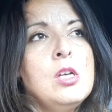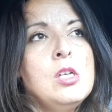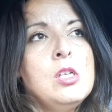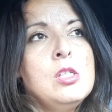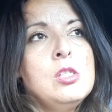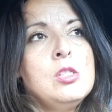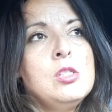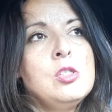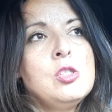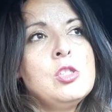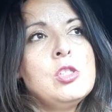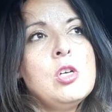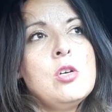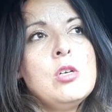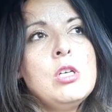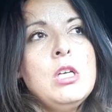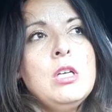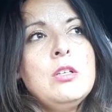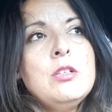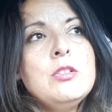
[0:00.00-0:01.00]
So
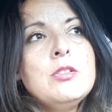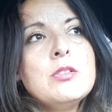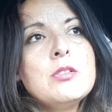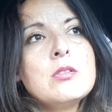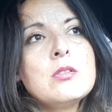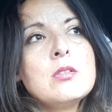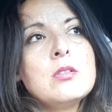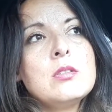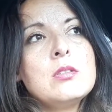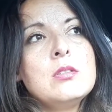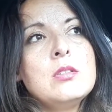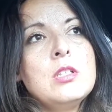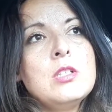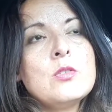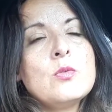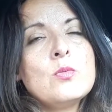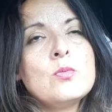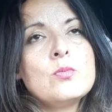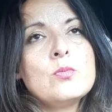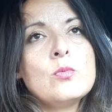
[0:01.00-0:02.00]
here's this
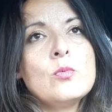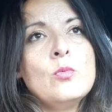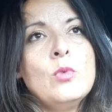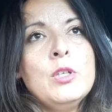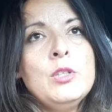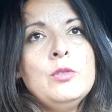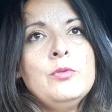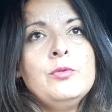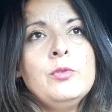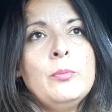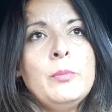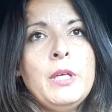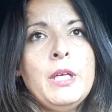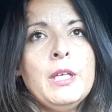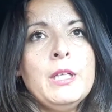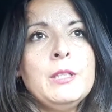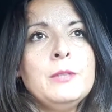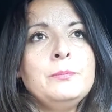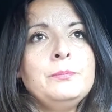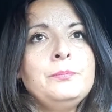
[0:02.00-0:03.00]
wonderful
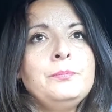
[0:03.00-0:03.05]
man,